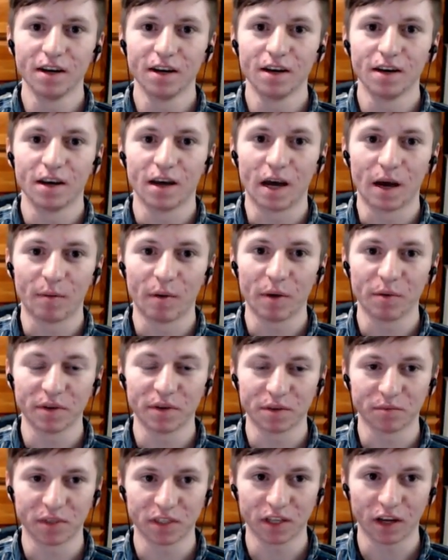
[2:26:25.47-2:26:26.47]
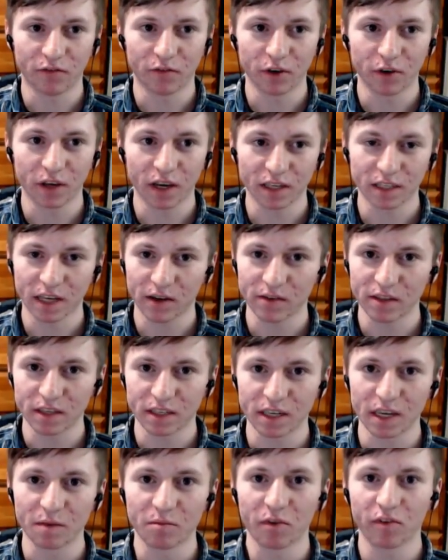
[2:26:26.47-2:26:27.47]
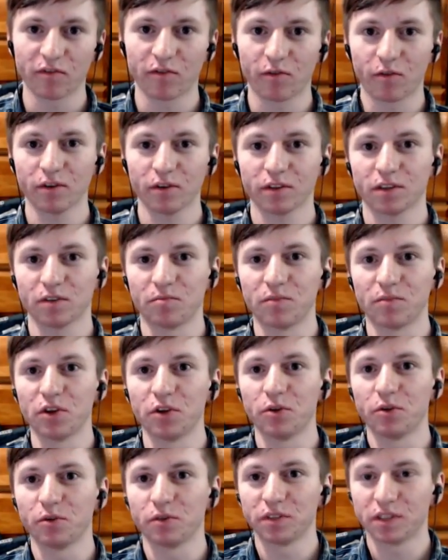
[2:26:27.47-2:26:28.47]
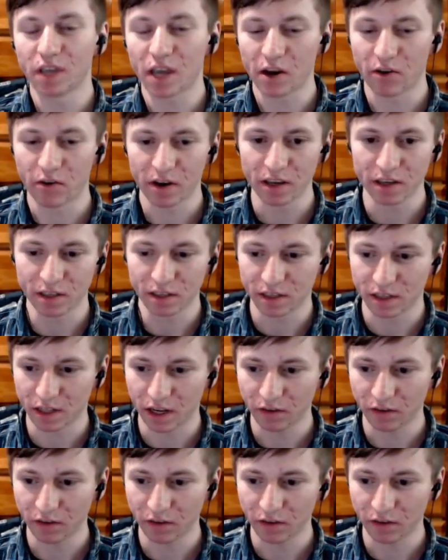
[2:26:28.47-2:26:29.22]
maybe some stuff you guys haven't seen before, some new series and stuff.